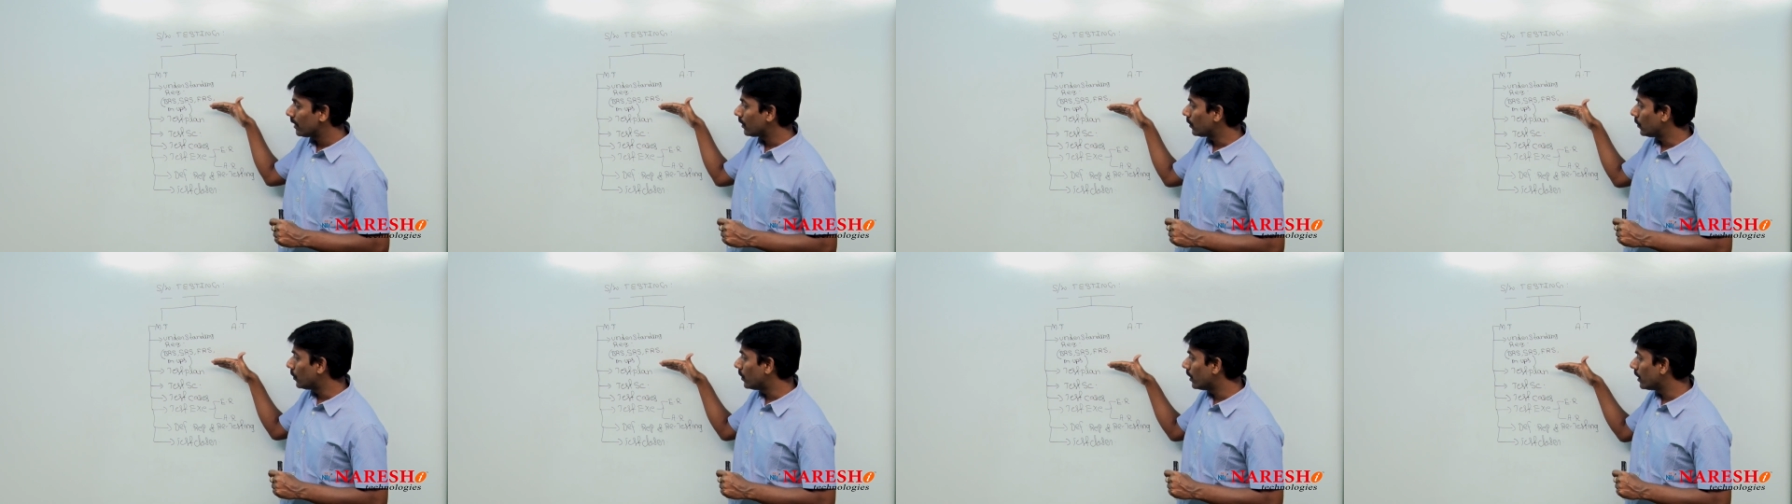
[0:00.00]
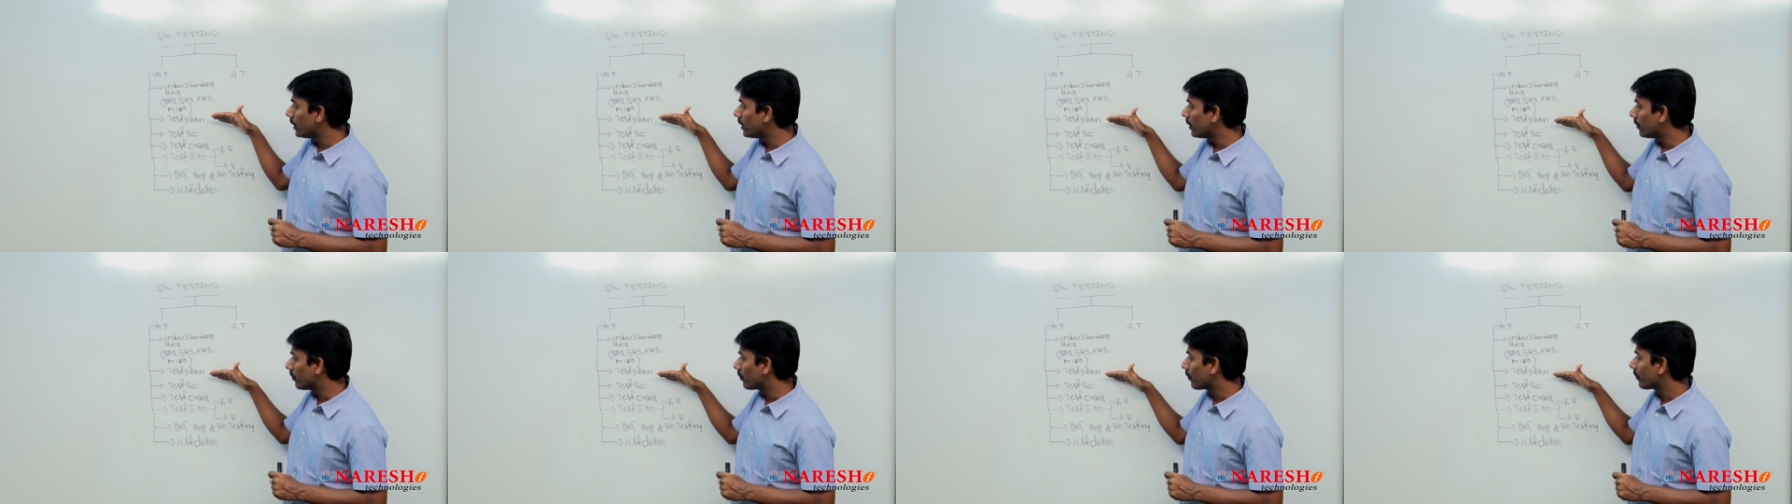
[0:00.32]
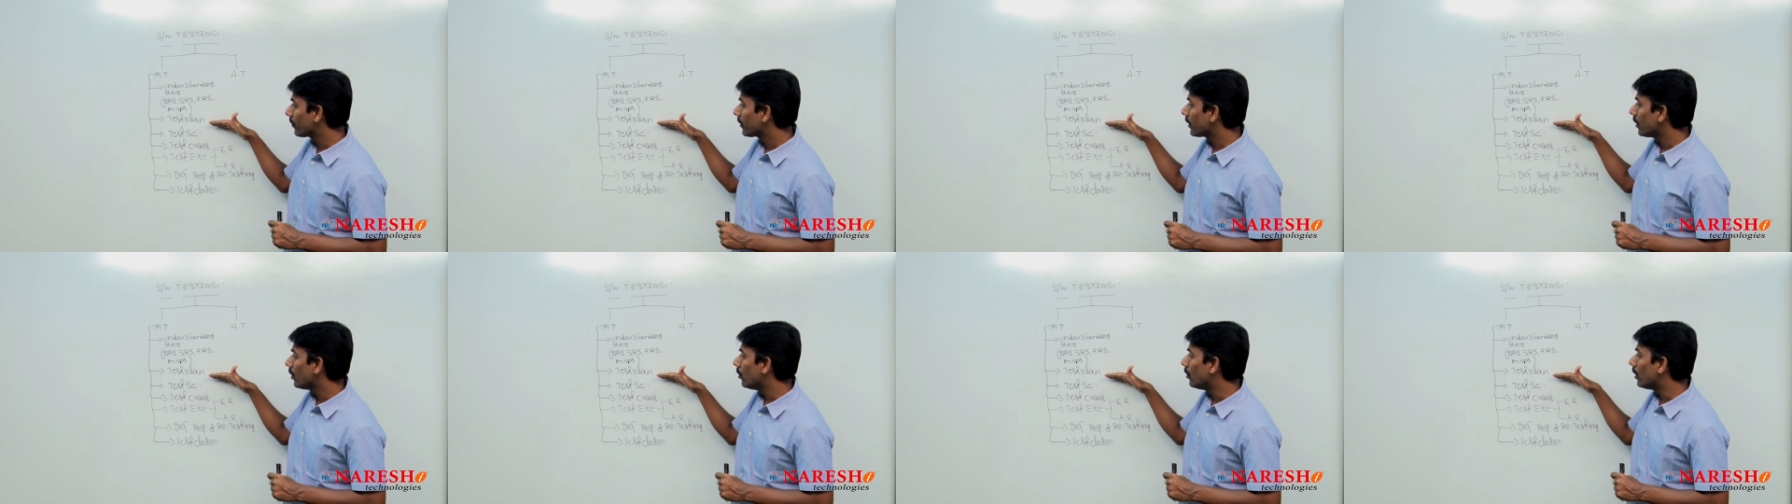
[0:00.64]
then
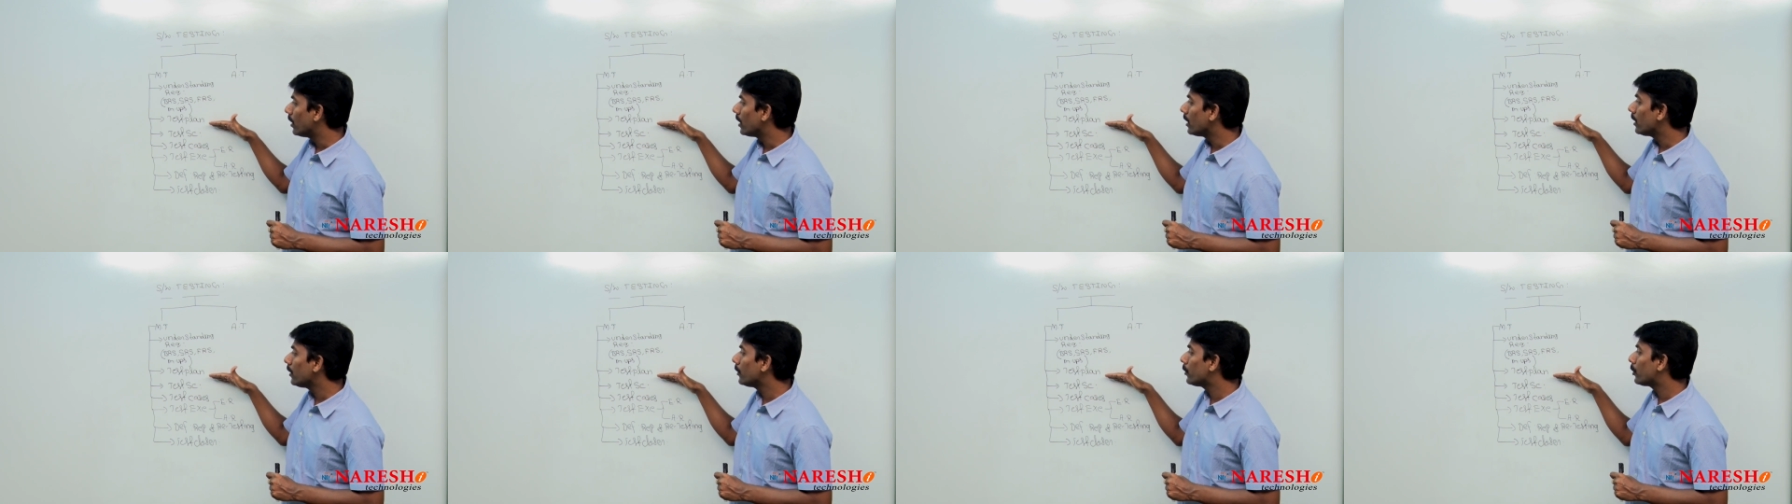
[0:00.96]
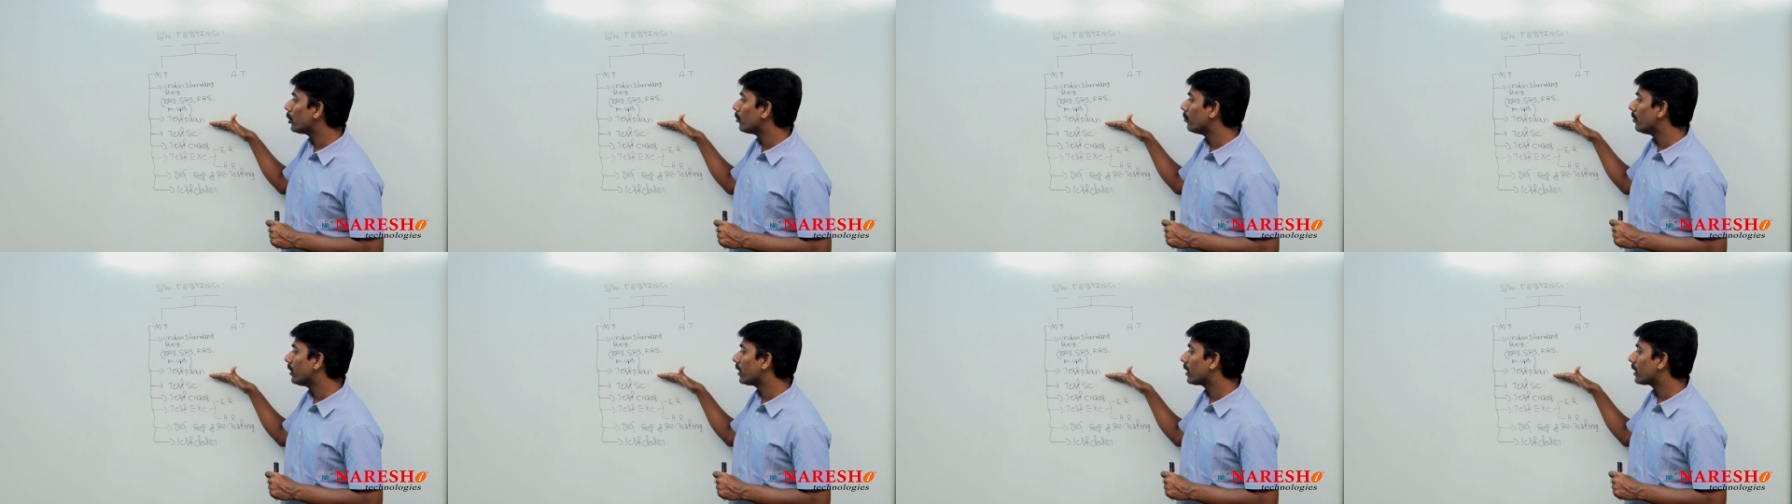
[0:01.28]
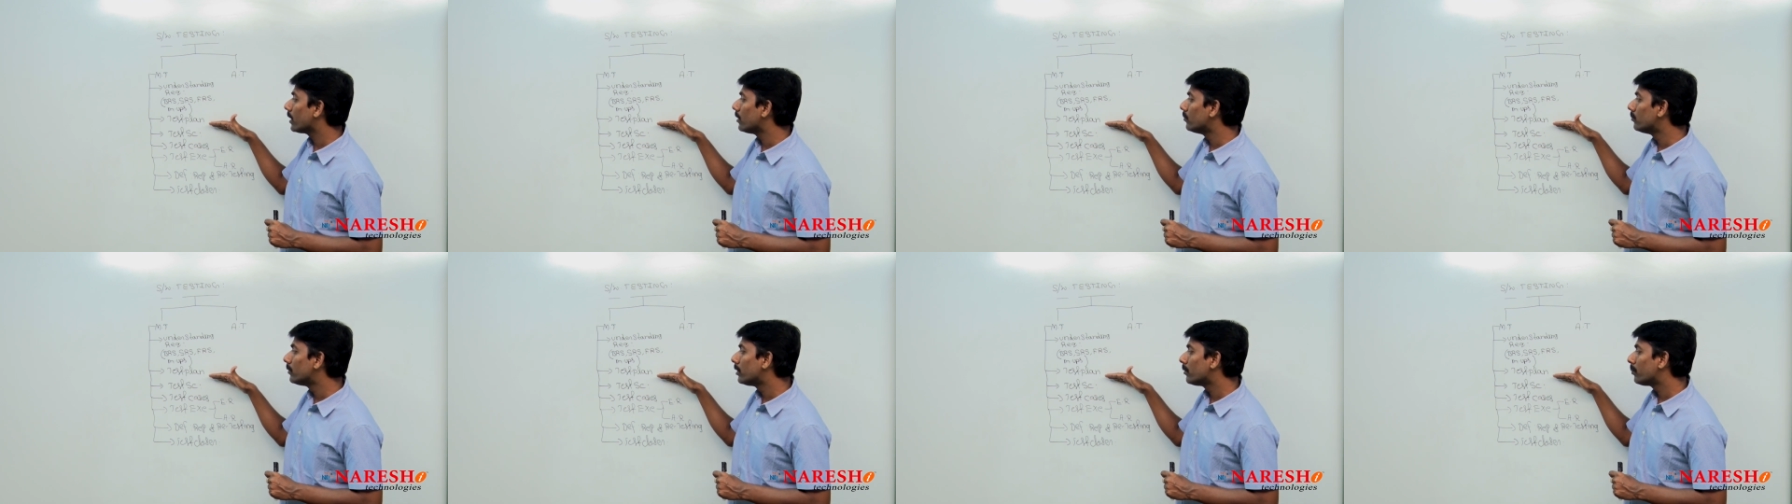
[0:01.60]
you need to be
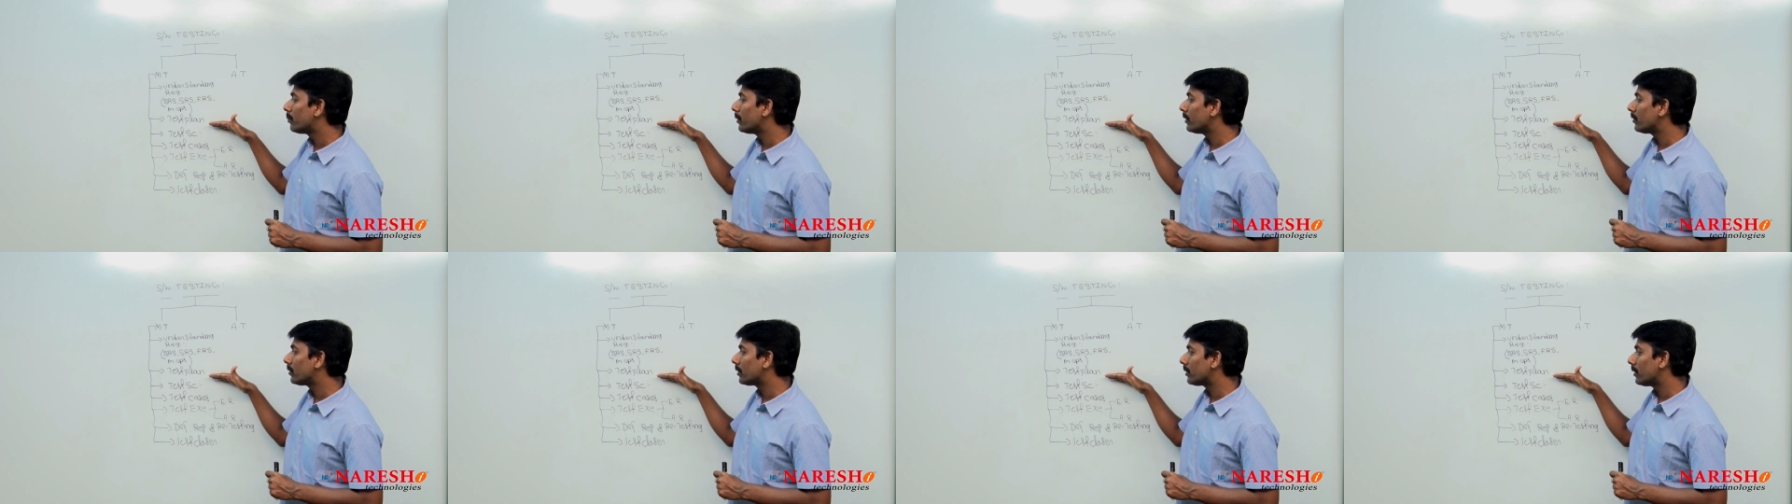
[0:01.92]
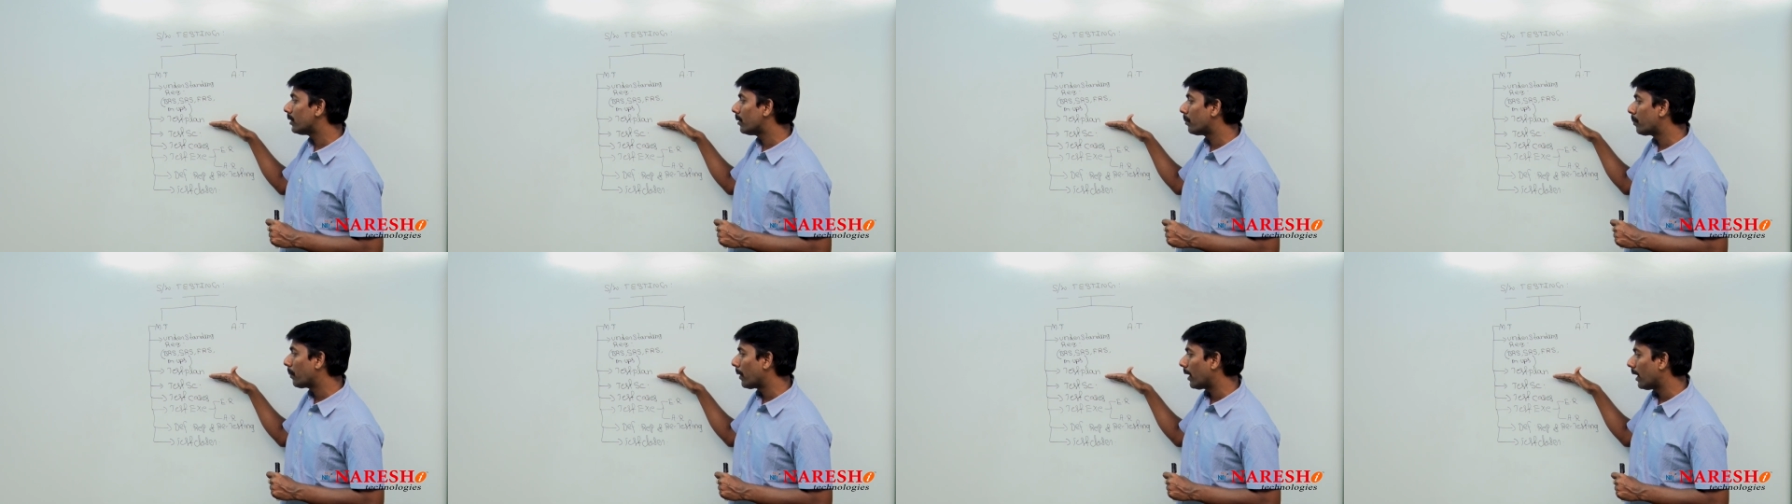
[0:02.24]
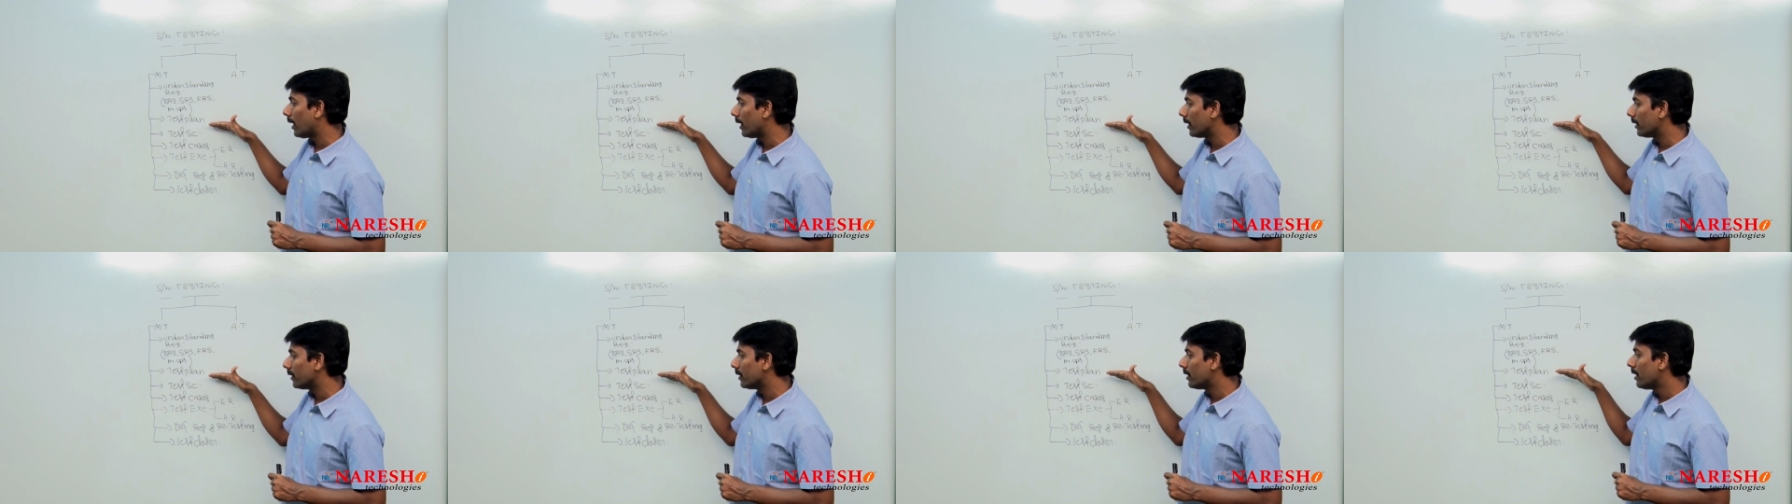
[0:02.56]
come up with the
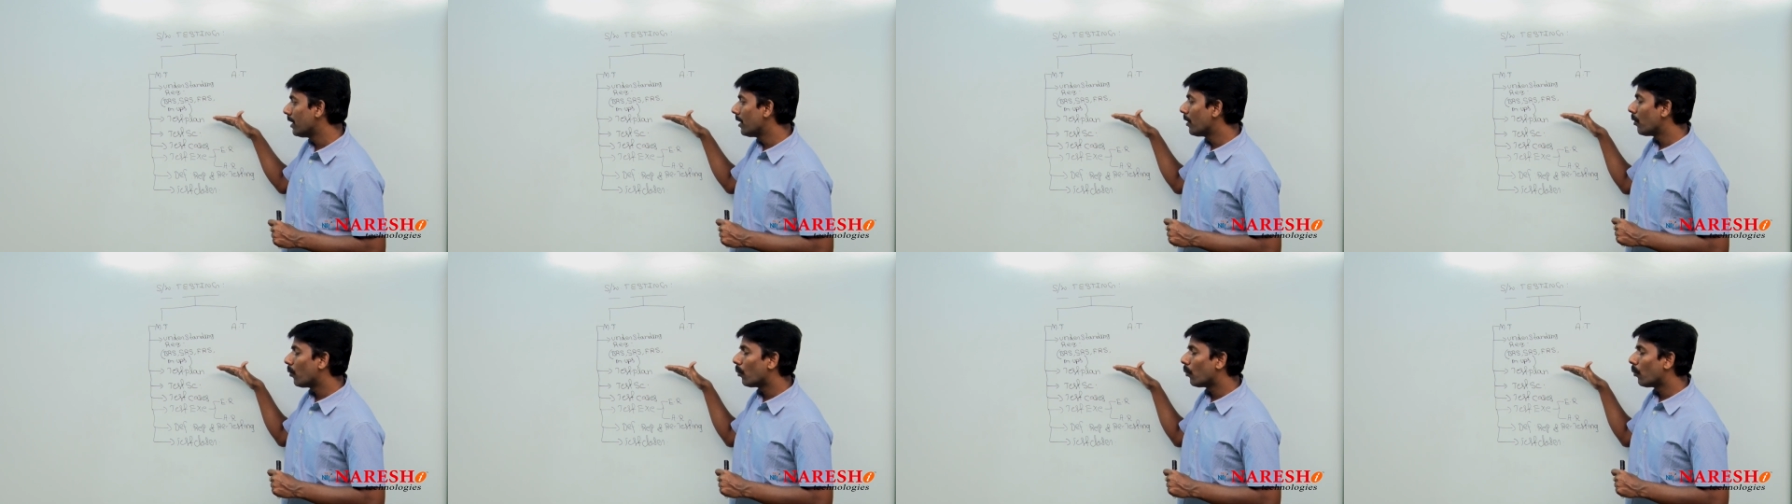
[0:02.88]
plan.